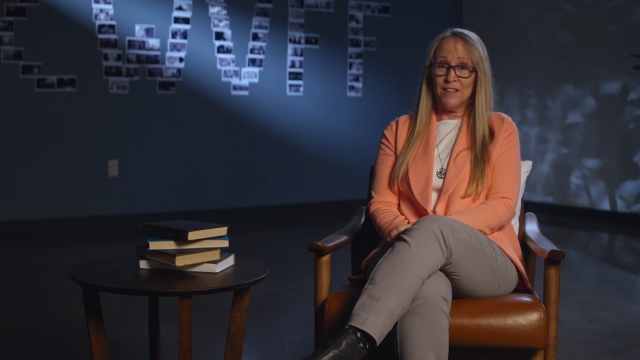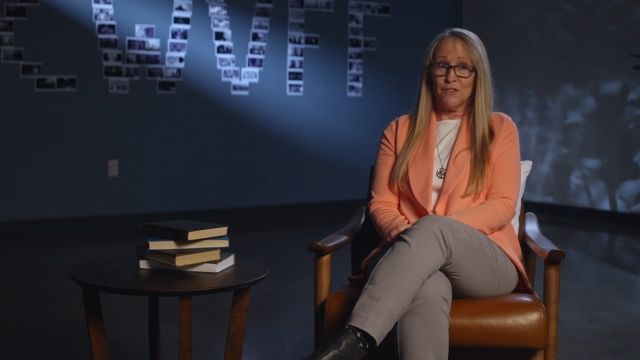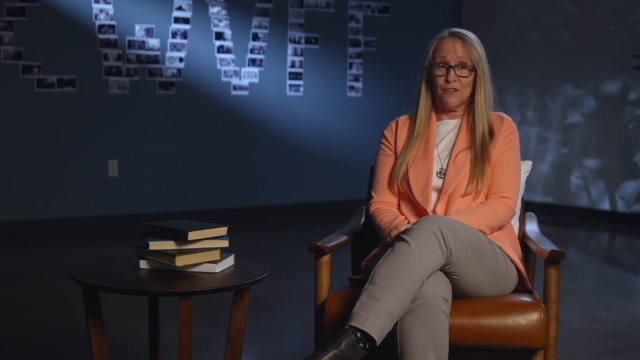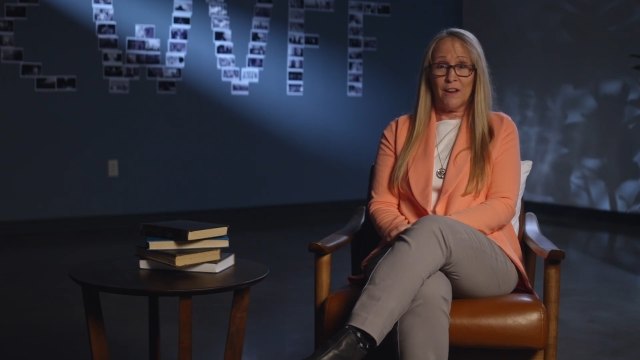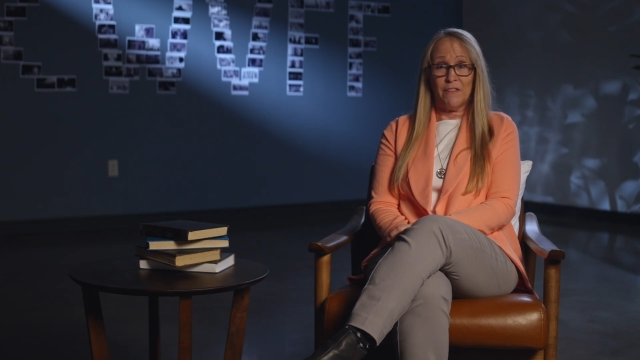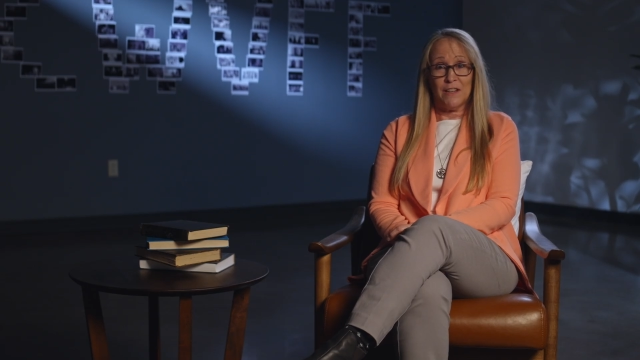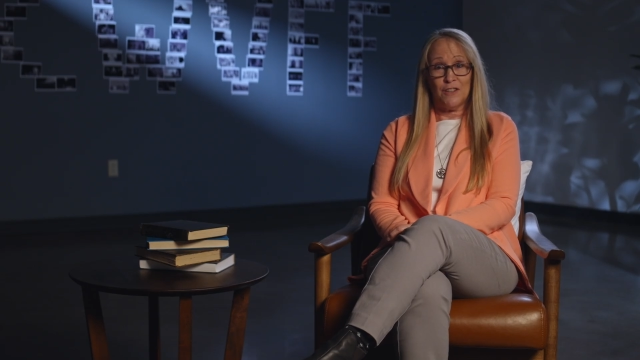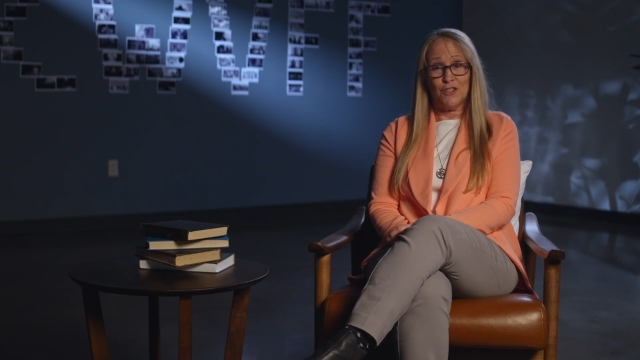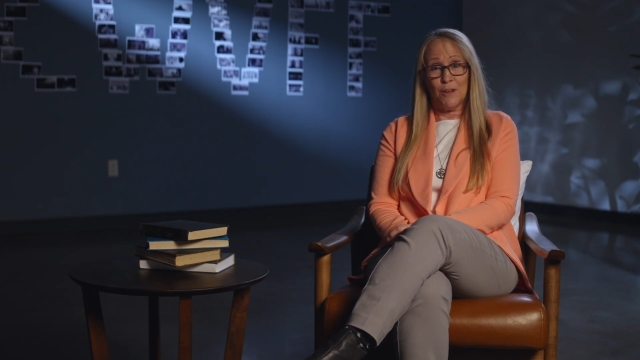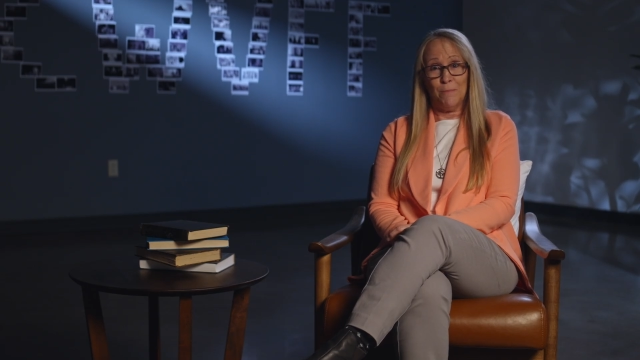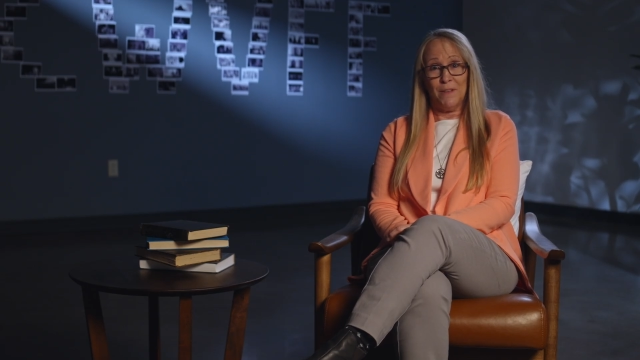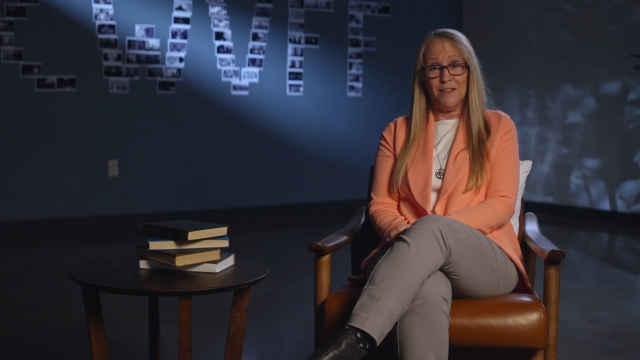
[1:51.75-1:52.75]
Either I've had to
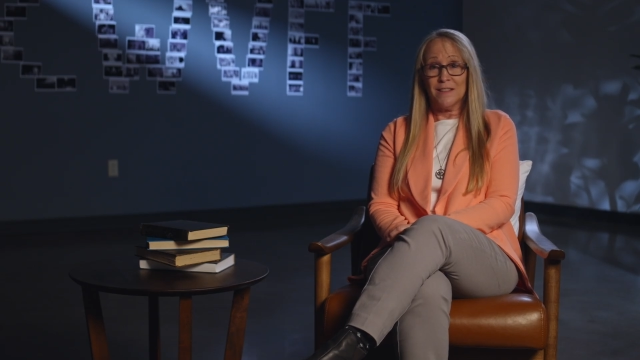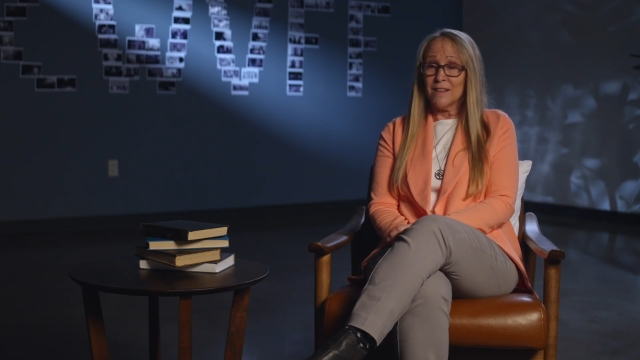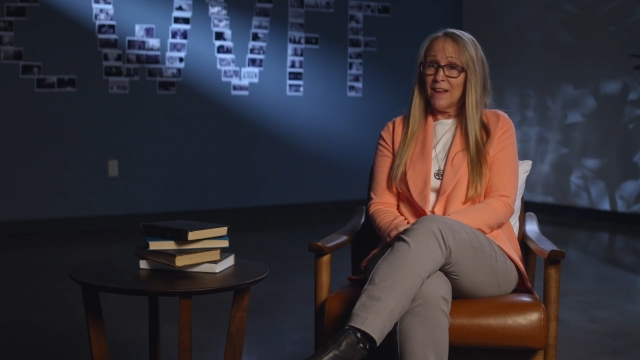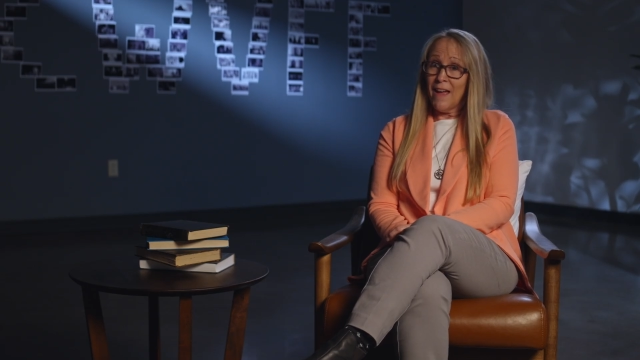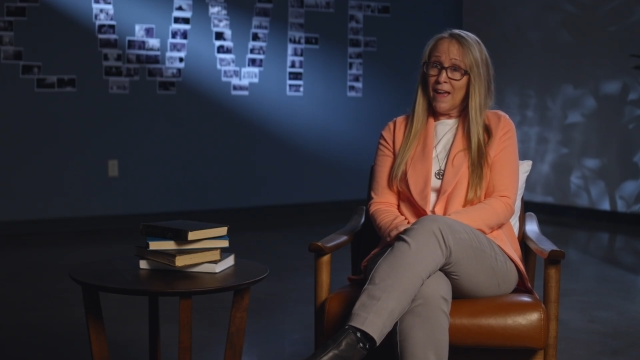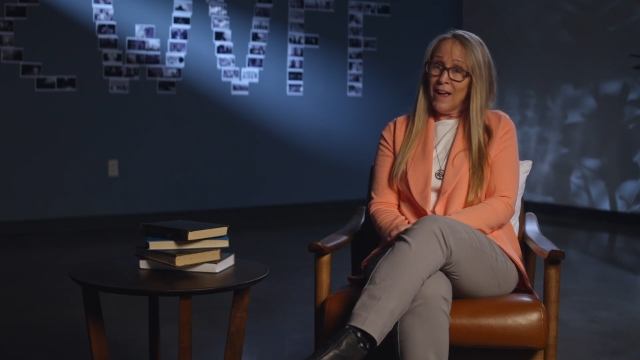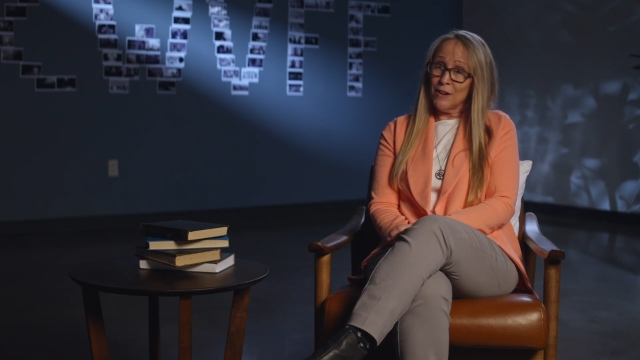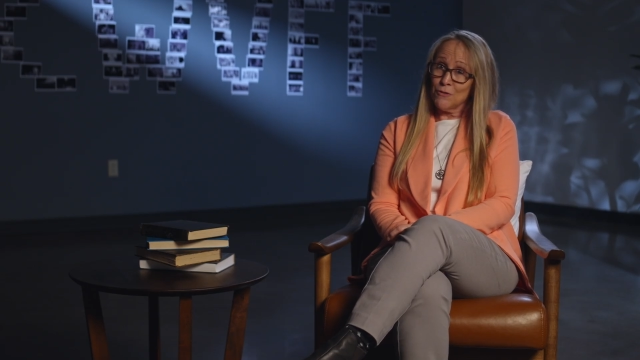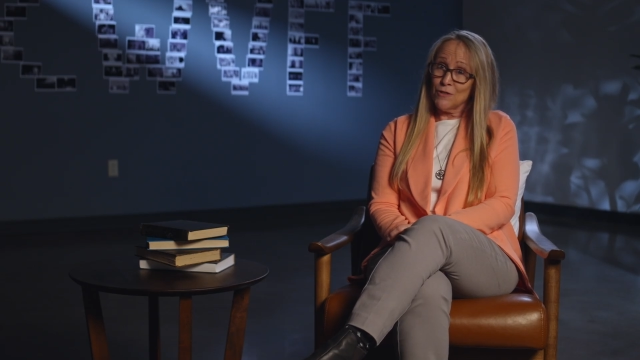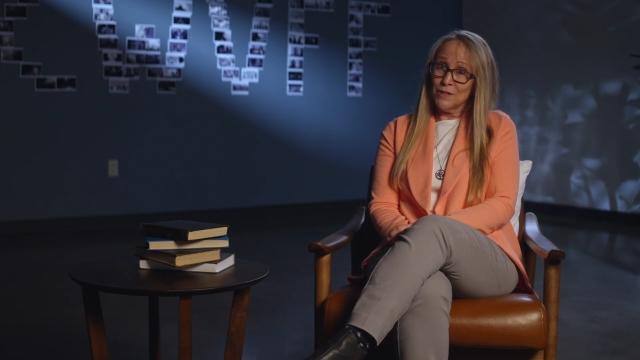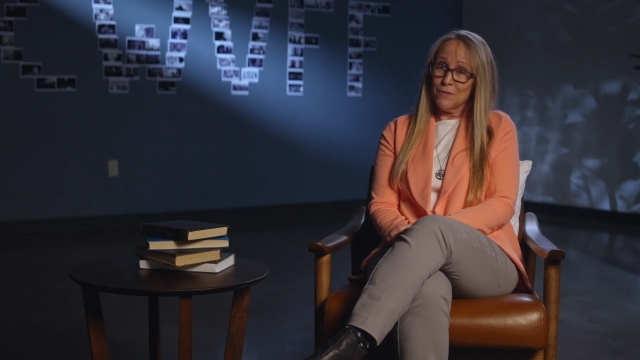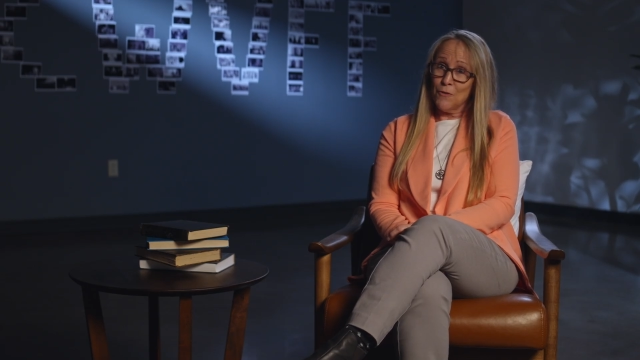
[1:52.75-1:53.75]
jump in as an
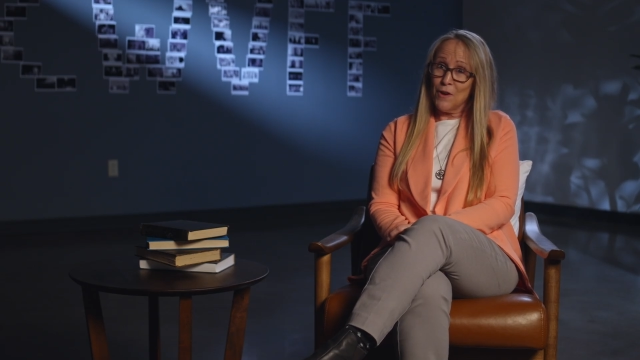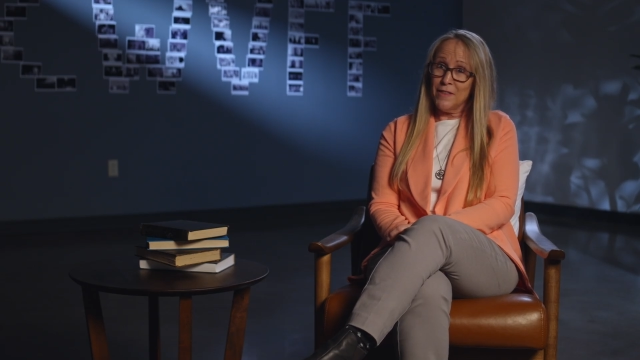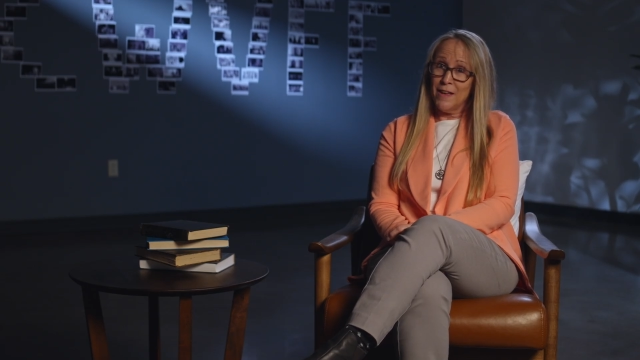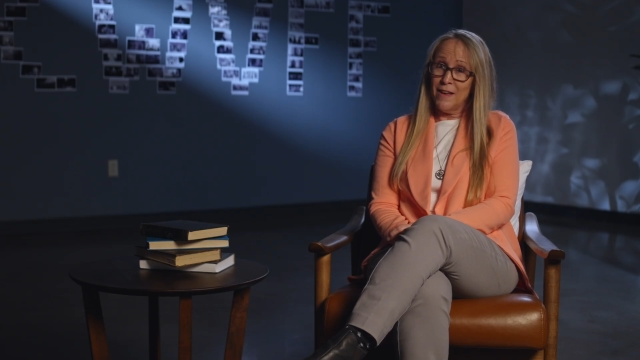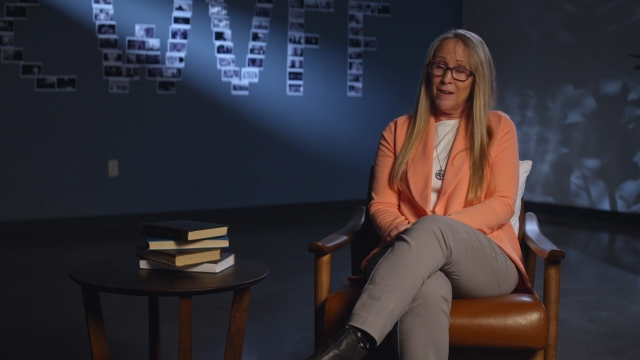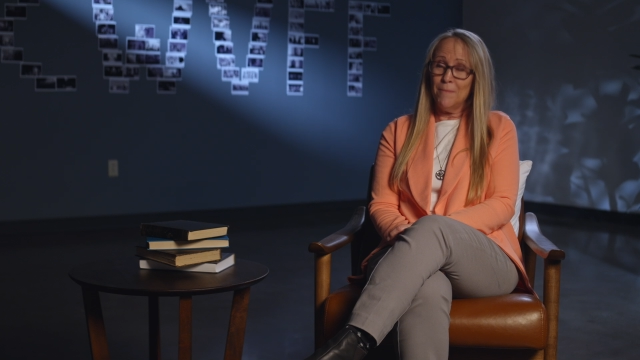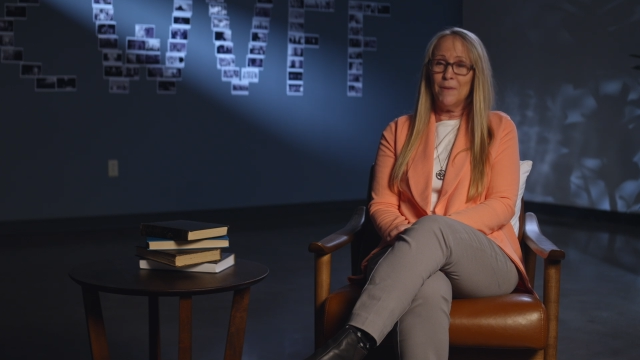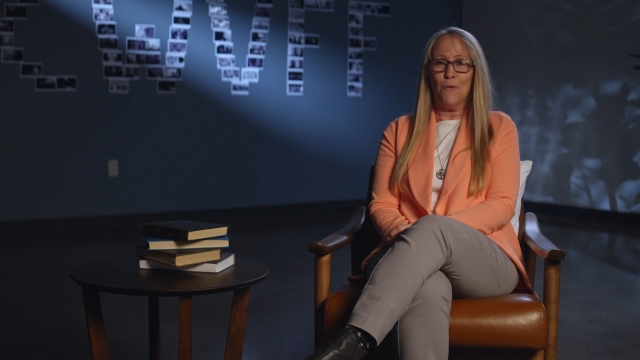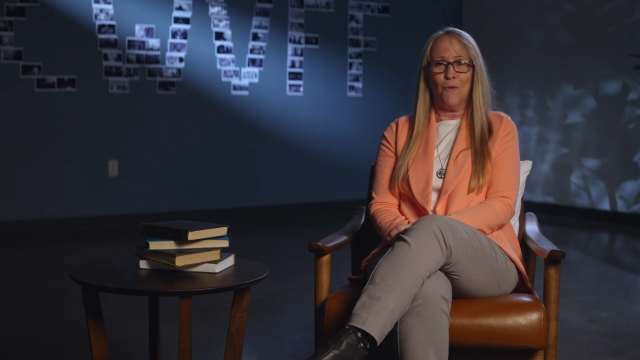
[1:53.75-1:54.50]
actress for them,